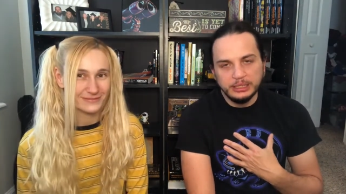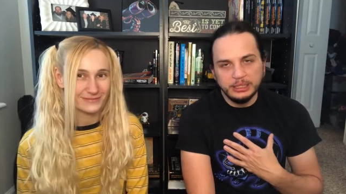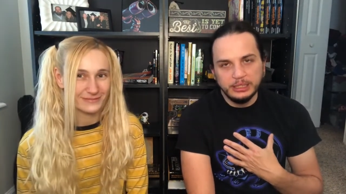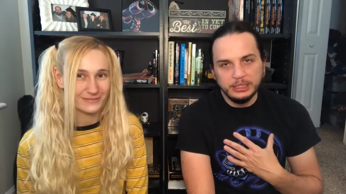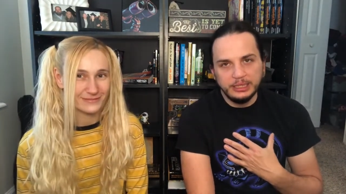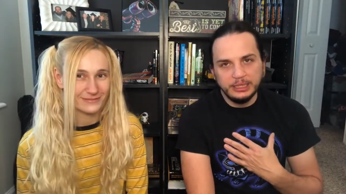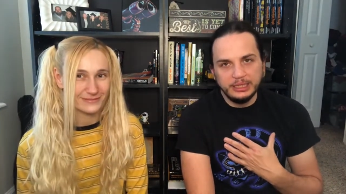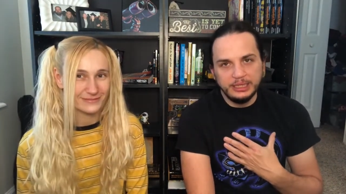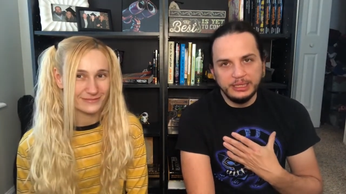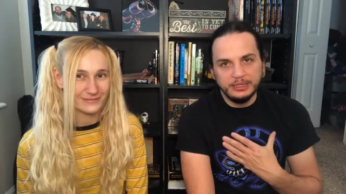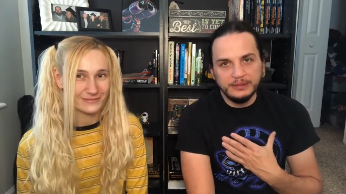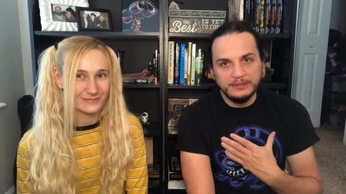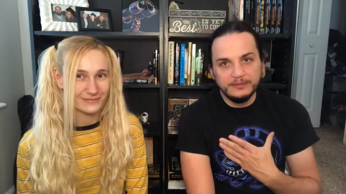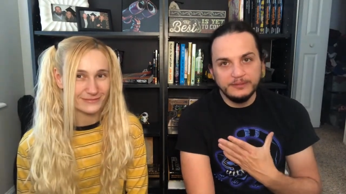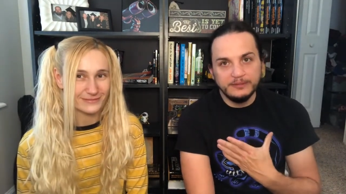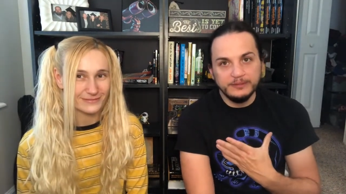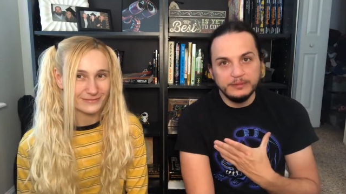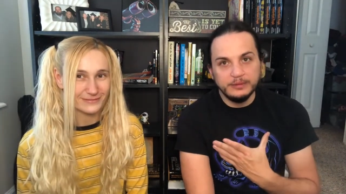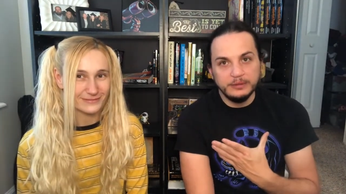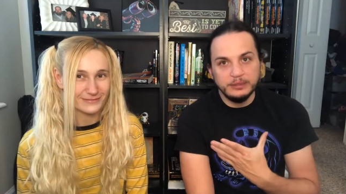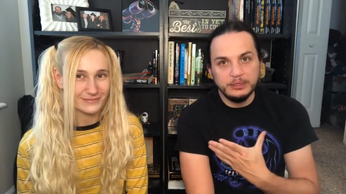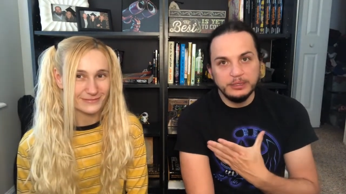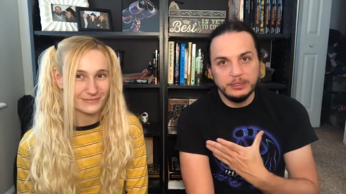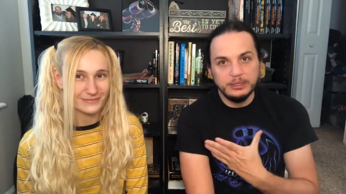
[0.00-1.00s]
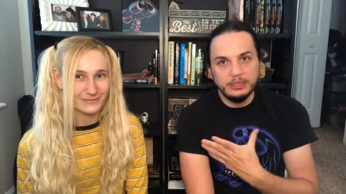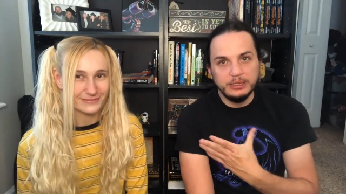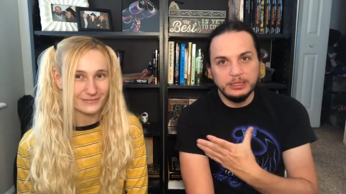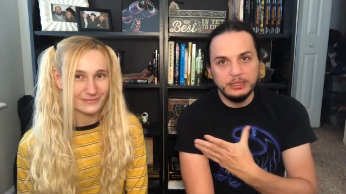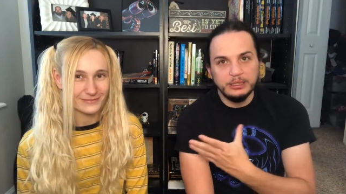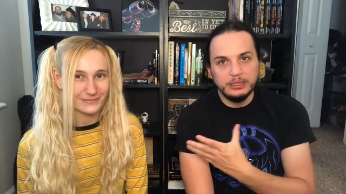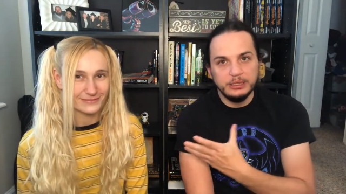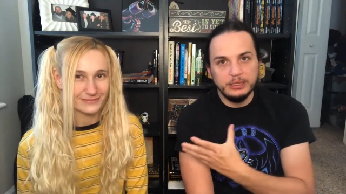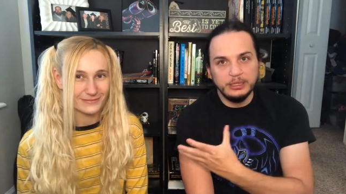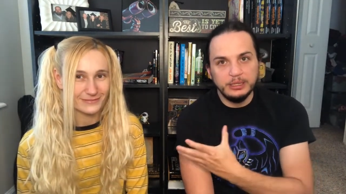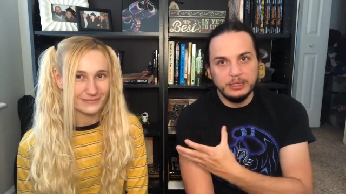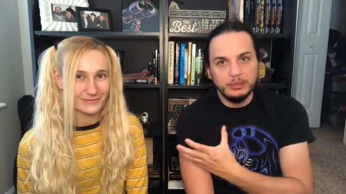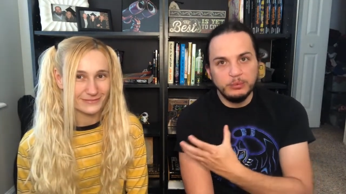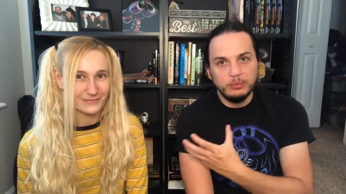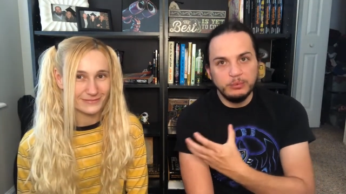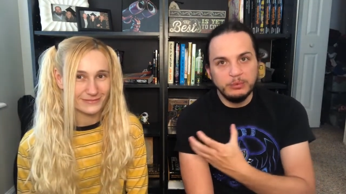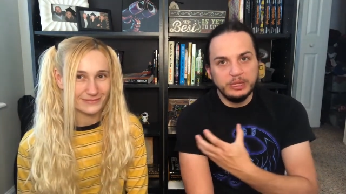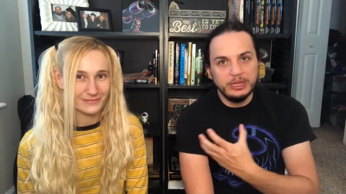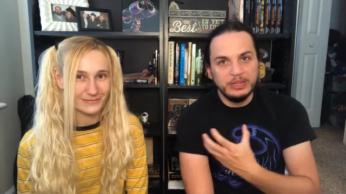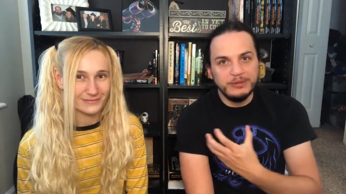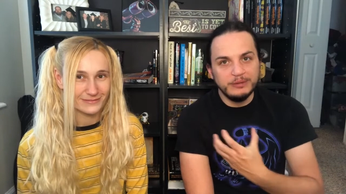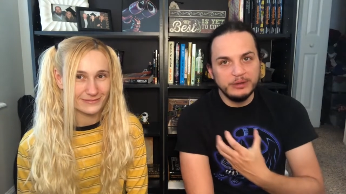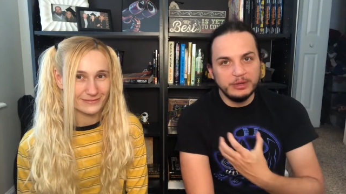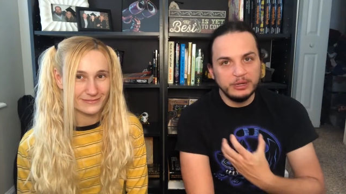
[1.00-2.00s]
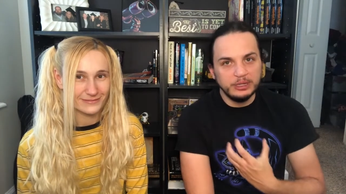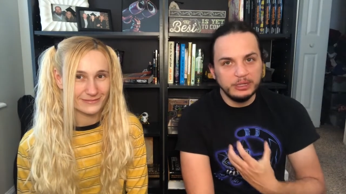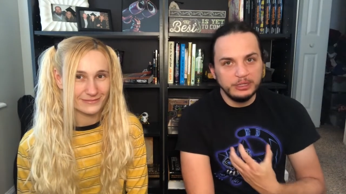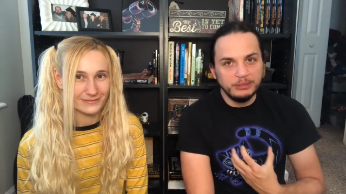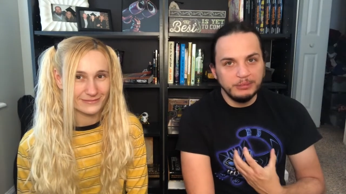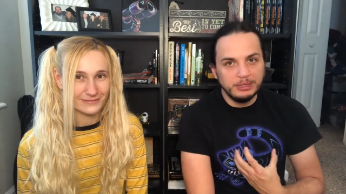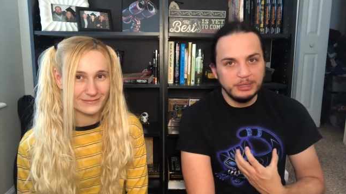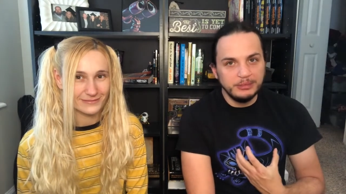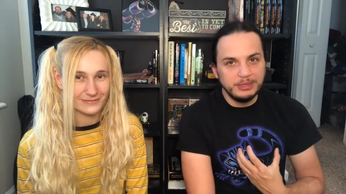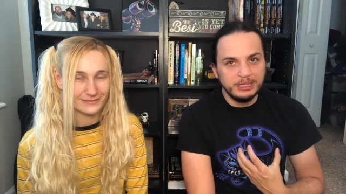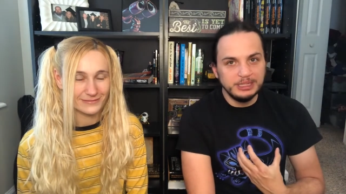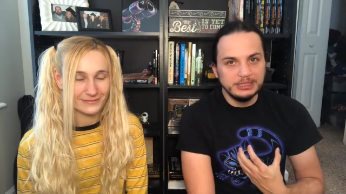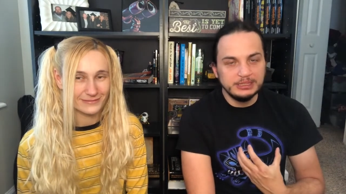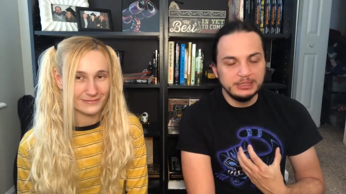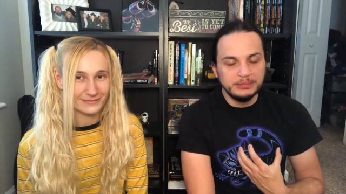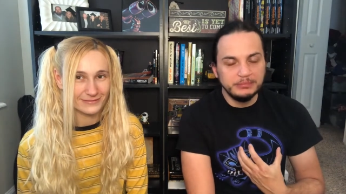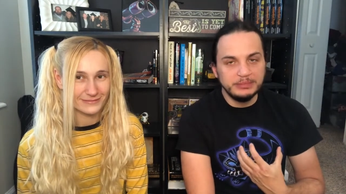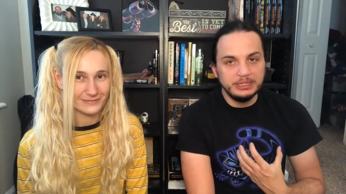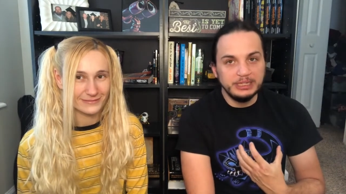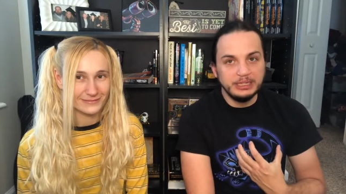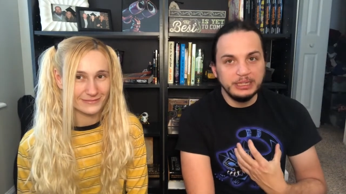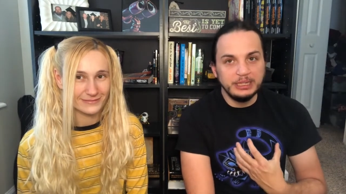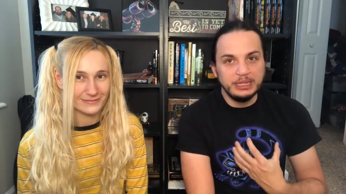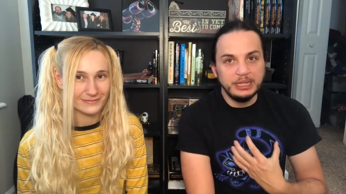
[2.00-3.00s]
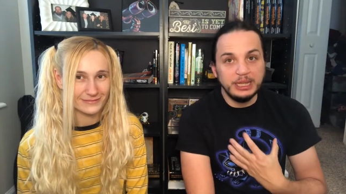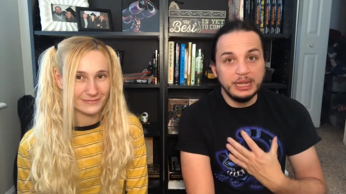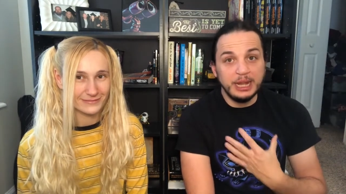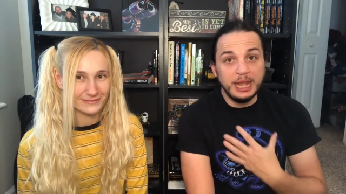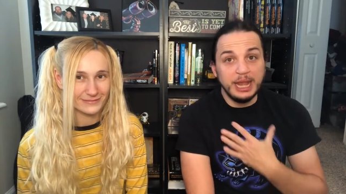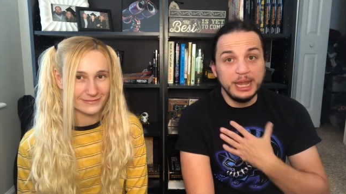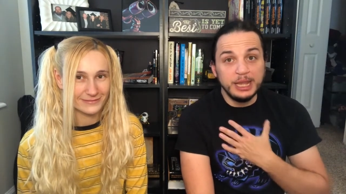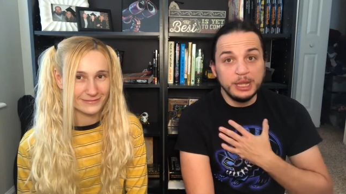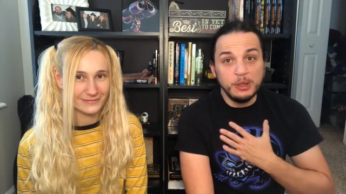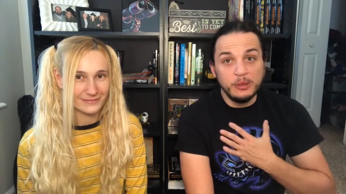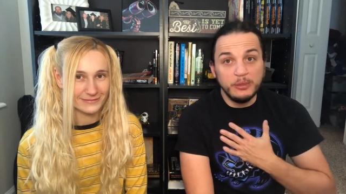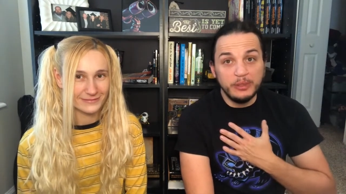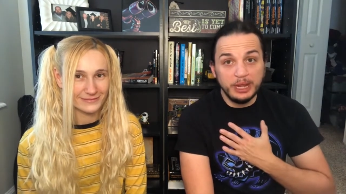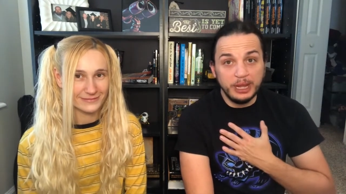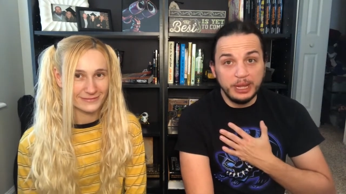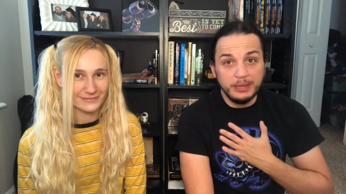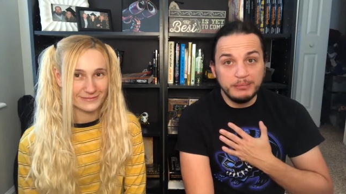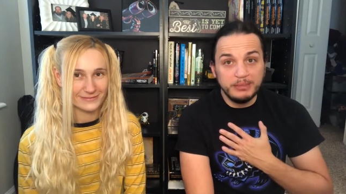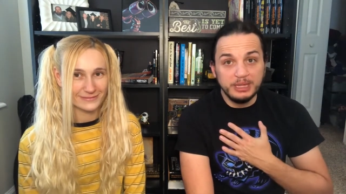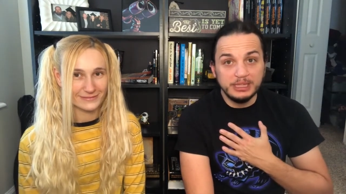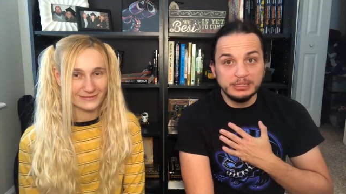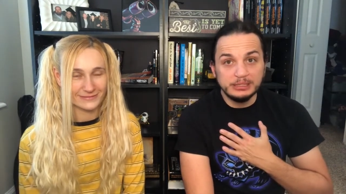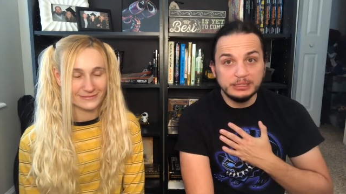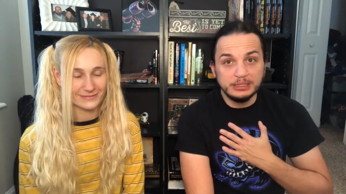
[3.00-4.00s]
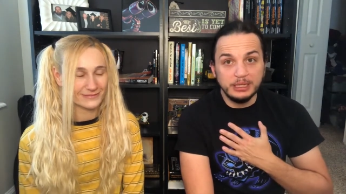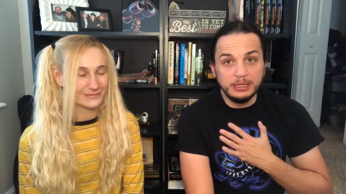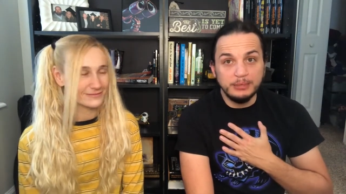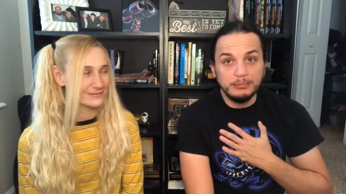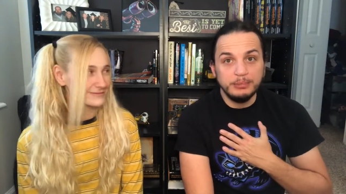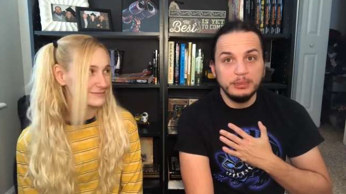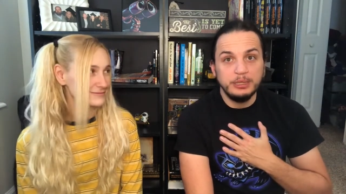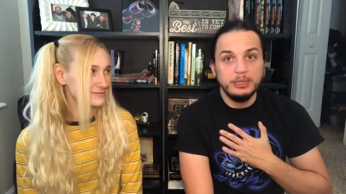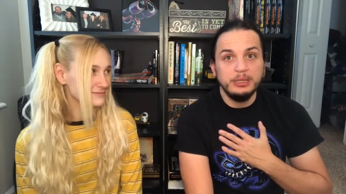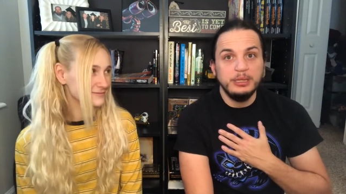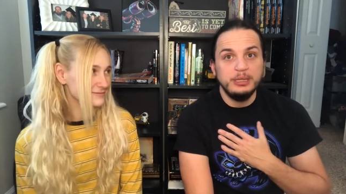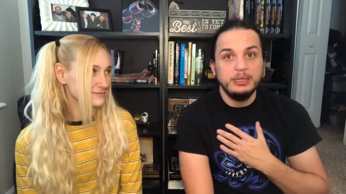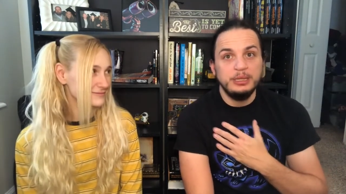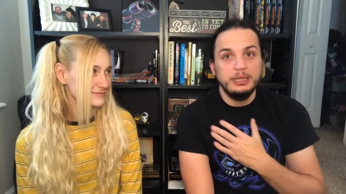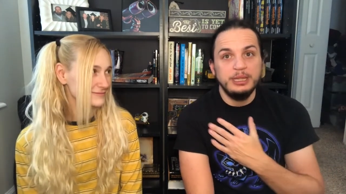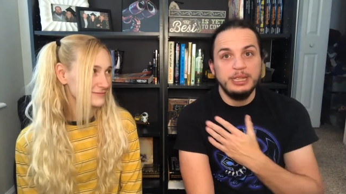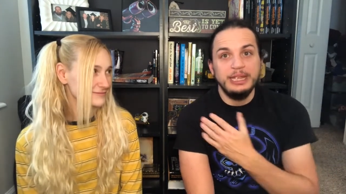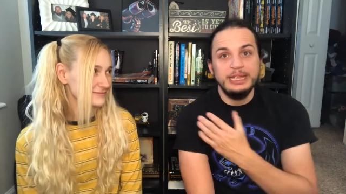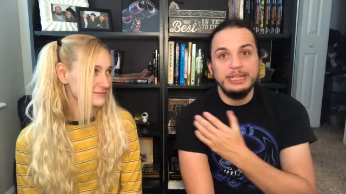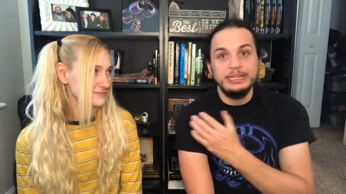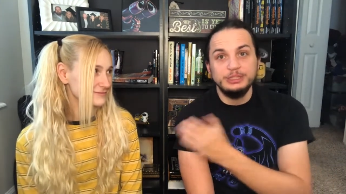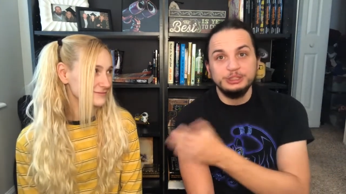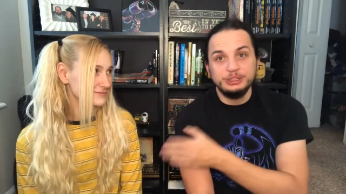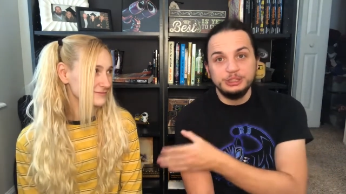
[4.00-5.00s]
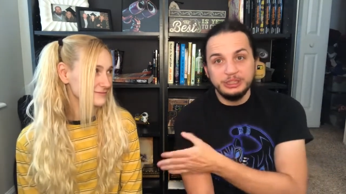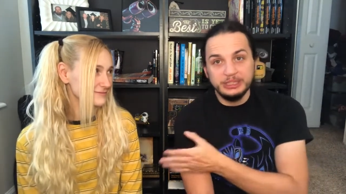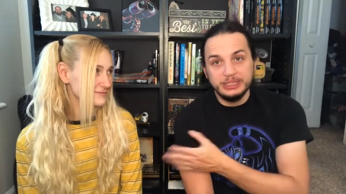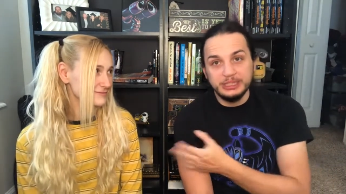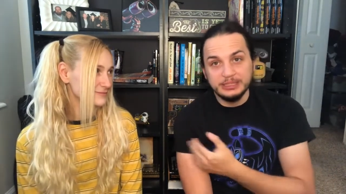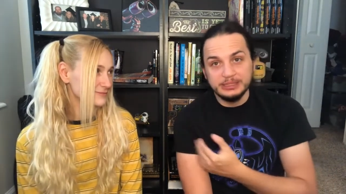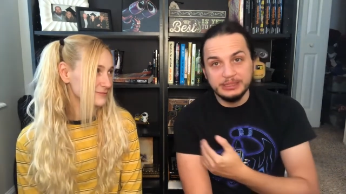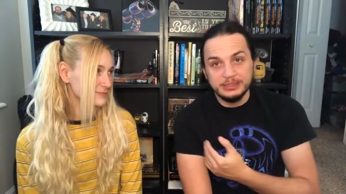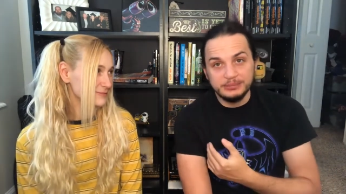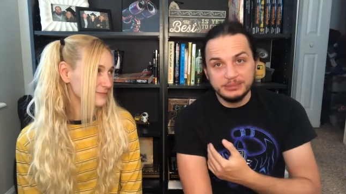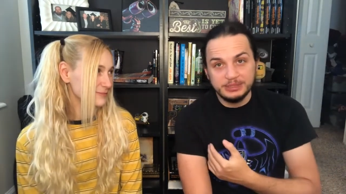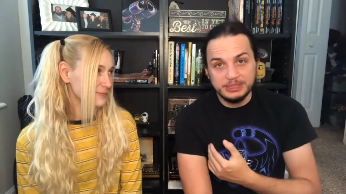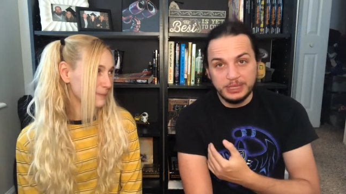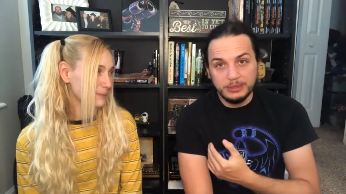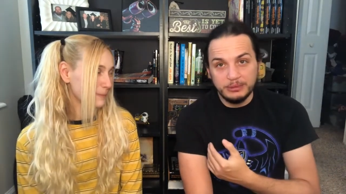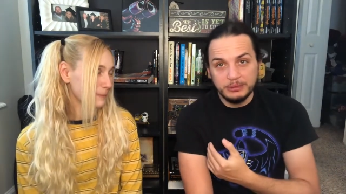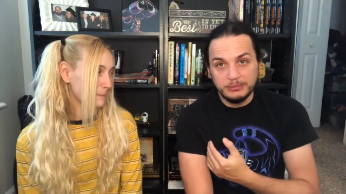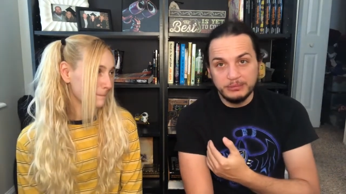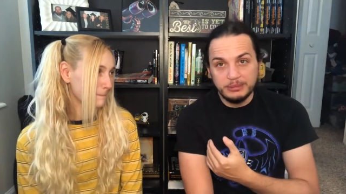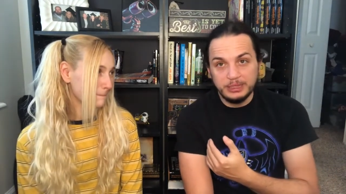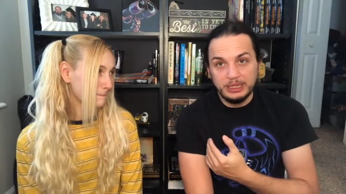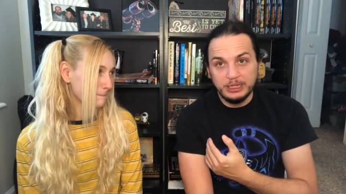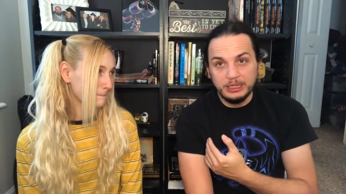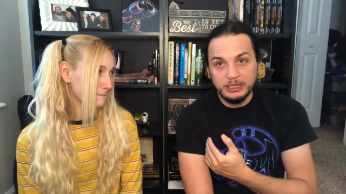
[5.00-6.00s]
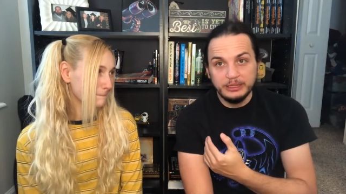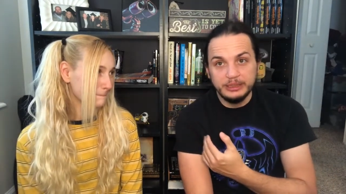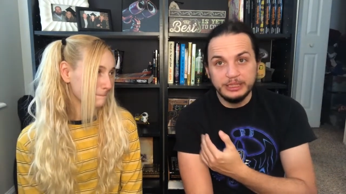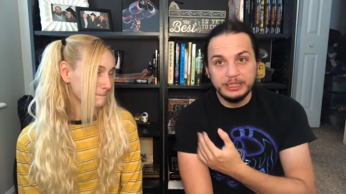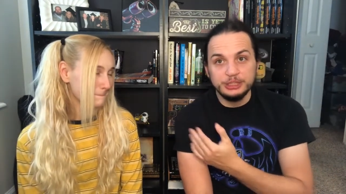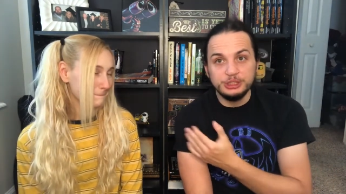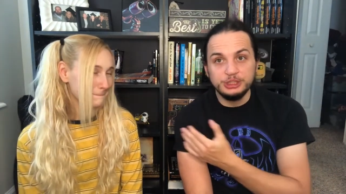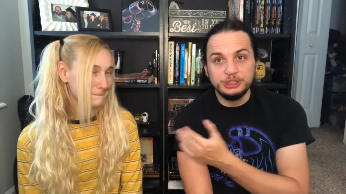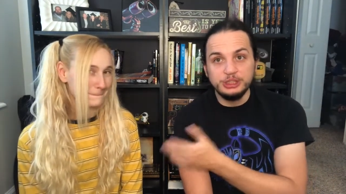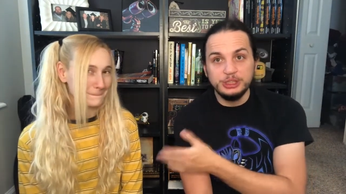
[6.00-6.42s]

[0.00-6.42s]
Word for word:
Speaker 1: if we have an argument about something and I know that I messed up and she gets upset with me, that she